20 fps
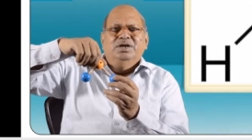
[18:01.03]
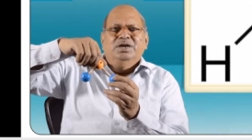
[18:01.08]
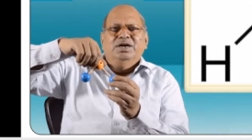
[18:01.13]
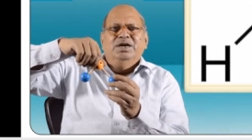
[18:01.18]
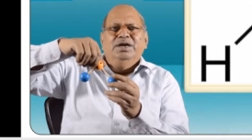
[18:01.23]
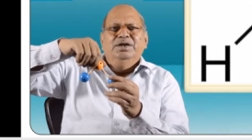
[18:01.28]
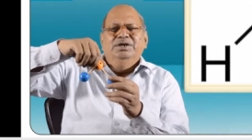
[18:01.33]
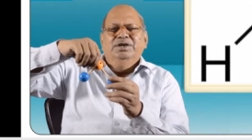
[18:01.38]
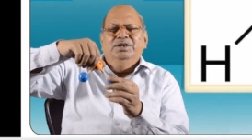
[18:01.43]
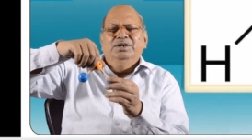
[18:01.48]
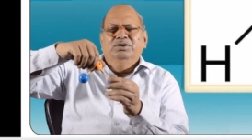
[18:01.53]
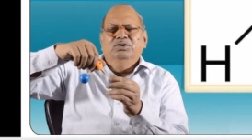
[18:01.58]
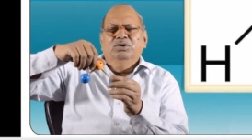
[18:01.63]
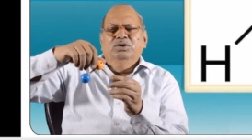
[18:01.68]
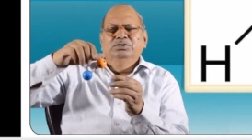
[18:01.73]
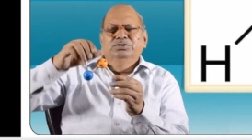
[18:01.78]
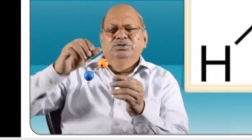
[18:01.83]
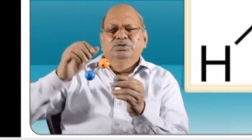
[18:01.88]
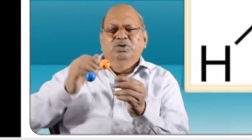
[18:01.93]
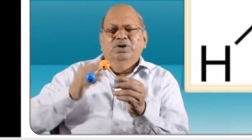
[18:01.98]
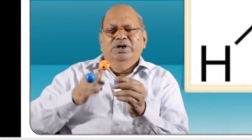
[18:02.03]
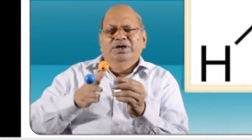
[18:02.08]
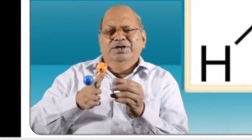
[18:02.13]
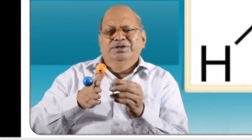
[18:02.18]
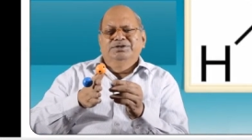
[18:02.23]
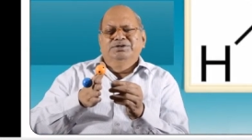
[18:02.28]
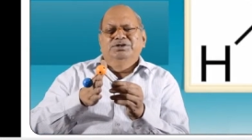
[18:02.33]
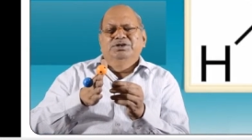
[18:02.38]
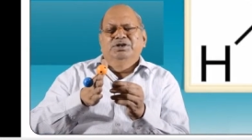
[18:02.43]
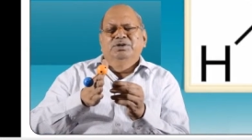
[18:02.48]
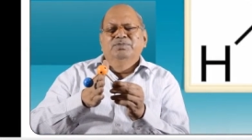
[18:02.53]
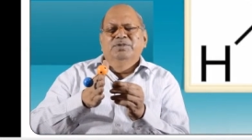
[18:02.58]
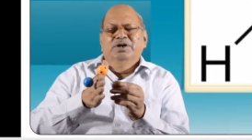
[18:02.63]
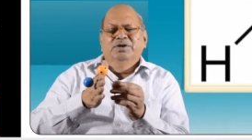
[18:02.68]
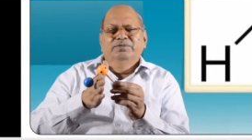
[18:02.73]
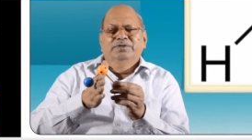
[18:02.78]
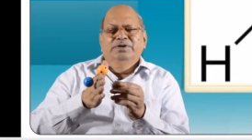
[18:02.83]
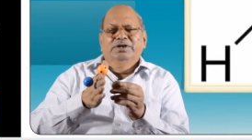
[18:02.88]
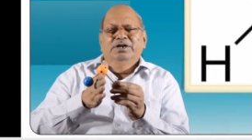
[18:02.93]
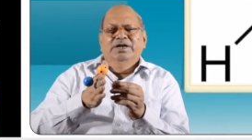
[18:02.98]
and it also has
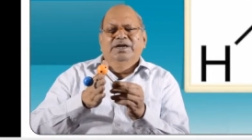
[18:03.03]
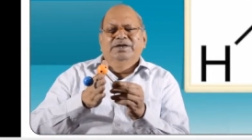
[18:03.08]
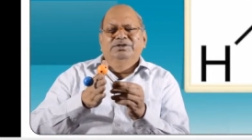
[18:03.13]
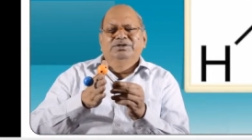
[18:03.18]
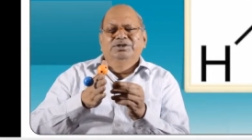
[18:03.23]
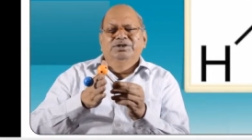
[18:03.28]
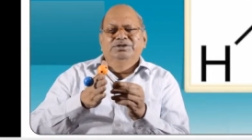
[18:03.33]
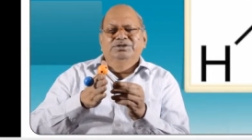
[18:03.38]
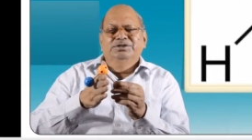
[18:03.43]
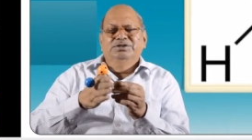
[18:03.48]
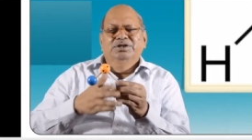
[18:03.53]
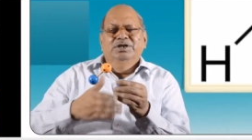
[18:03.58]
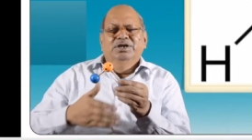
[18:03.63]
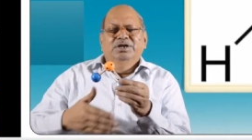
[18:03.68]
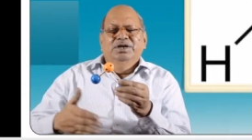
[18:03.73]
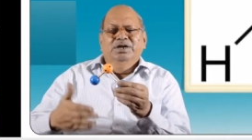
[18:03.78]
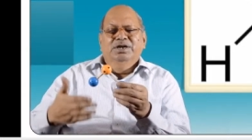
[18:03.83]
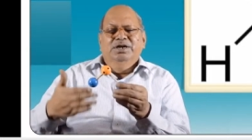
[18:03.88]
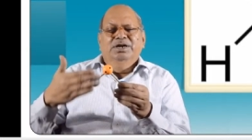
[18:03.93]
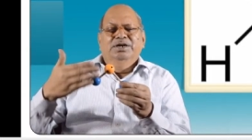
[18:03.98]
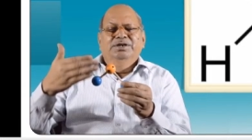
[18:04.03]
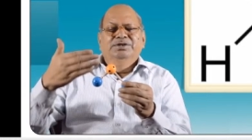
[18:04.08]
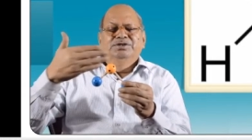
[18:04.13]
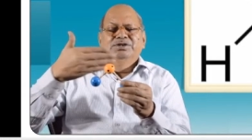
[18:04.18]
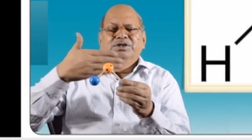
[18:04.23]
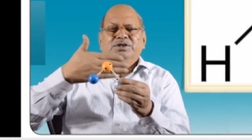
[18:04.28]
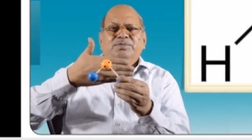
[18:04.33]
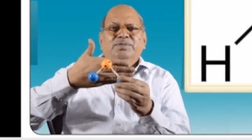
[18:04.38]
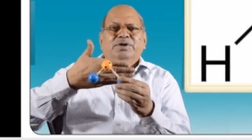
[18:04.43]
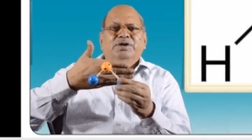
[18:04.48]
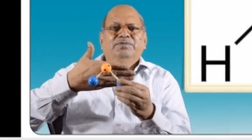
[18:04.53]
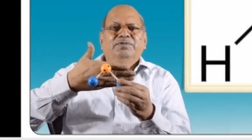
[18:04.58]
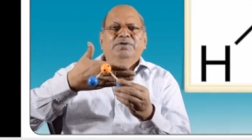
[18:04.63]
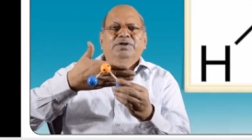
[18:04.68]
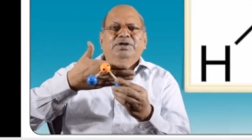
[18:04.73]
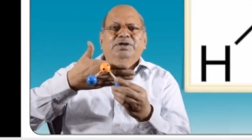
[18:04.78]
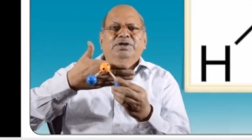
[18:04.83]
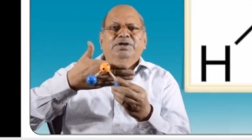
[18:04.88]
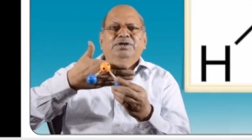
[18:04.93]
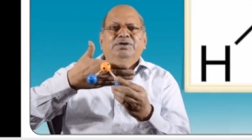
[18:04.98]
sigma V like this and sigma
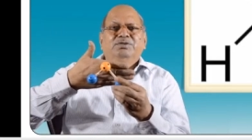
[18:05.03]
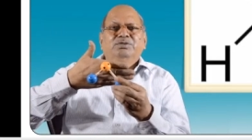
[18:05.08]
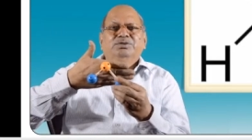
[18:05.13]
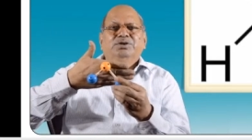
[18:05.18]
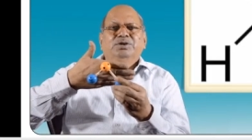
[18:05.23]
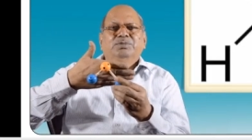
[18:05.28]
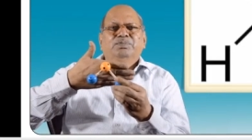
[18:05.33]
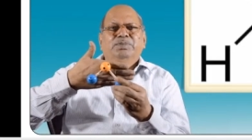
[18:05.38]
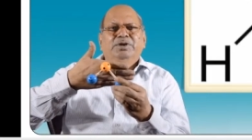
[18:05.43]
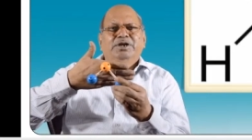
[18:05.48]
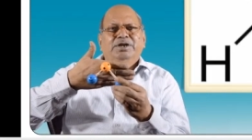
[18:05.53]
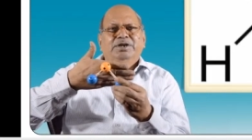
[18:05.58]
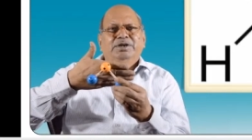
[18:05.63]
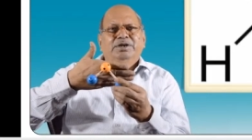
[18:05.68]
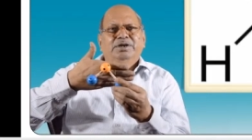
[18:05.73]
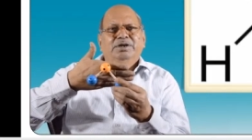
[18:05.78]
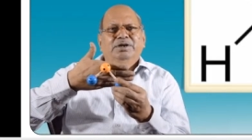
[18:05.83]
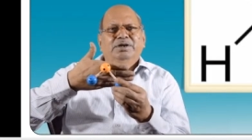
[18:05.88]
V into the plane.